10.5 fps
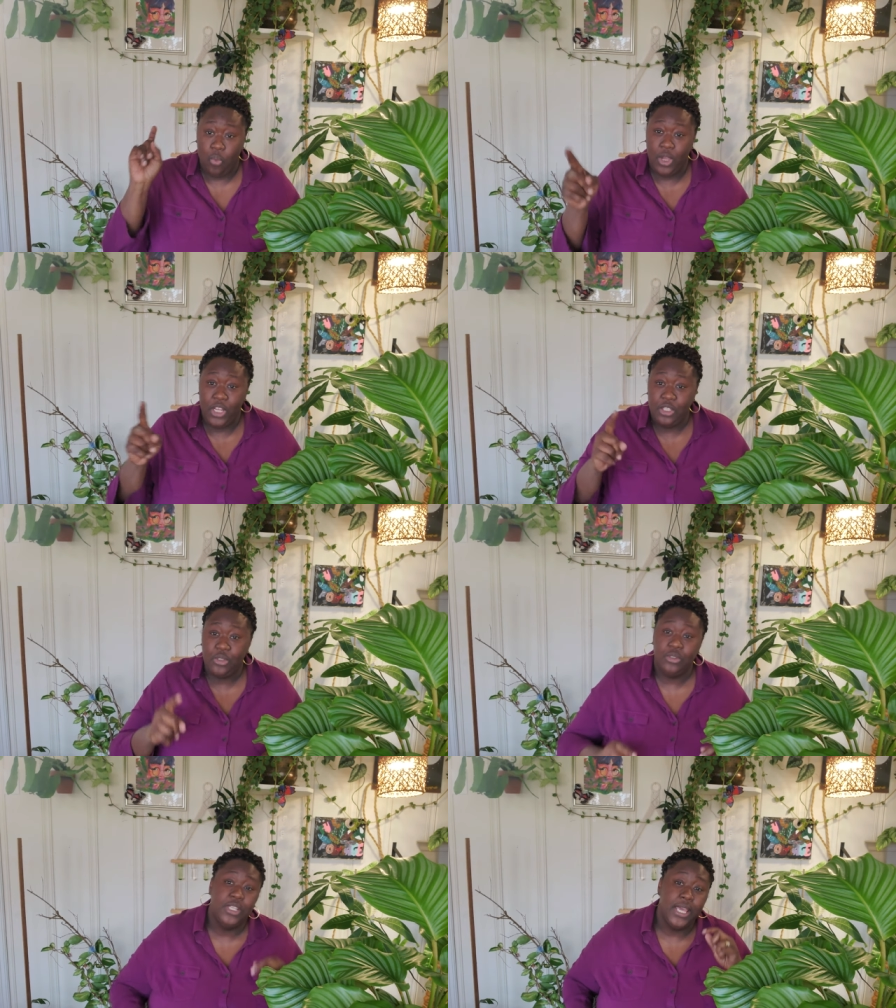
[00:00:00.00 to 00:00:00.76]

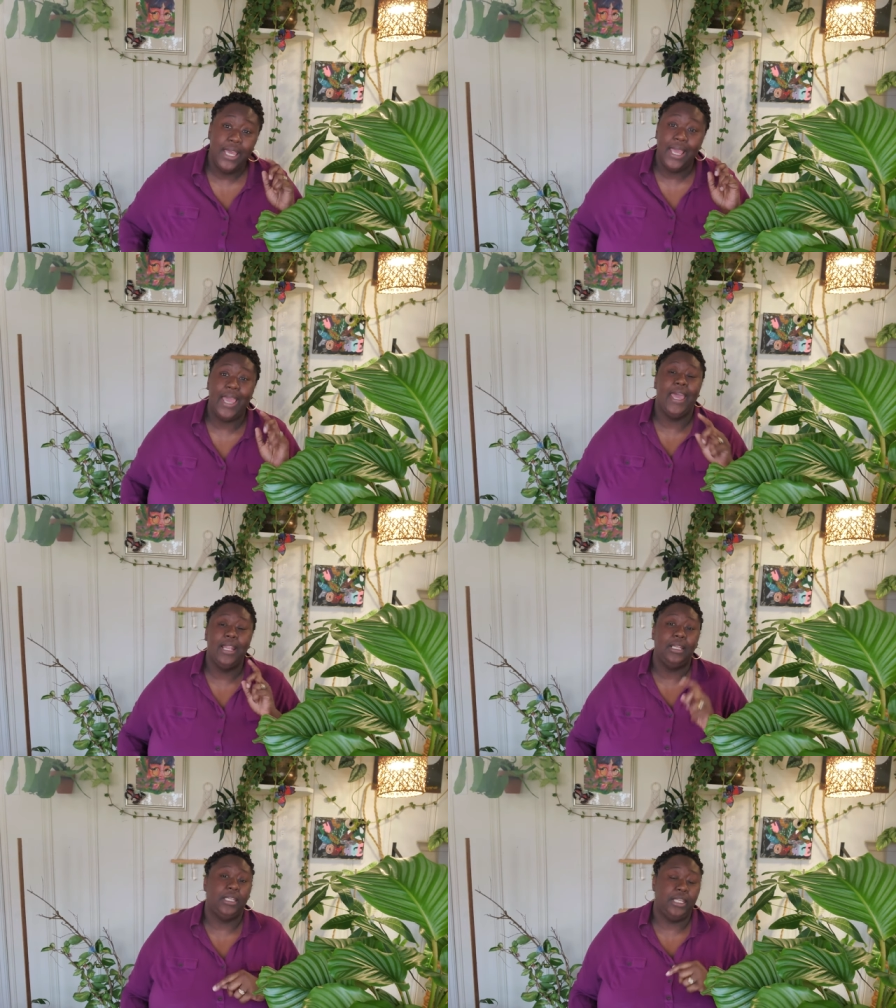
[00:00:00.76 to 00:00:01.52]
windows
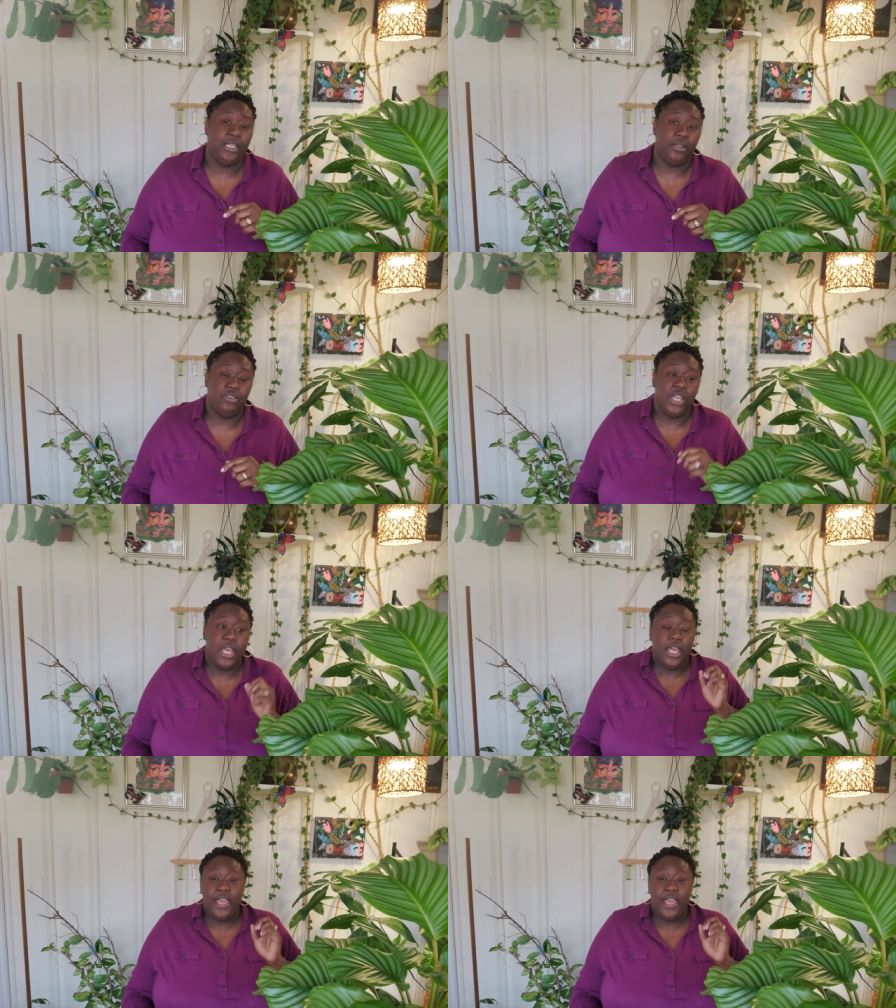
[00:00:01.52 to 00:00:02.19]
and leaves.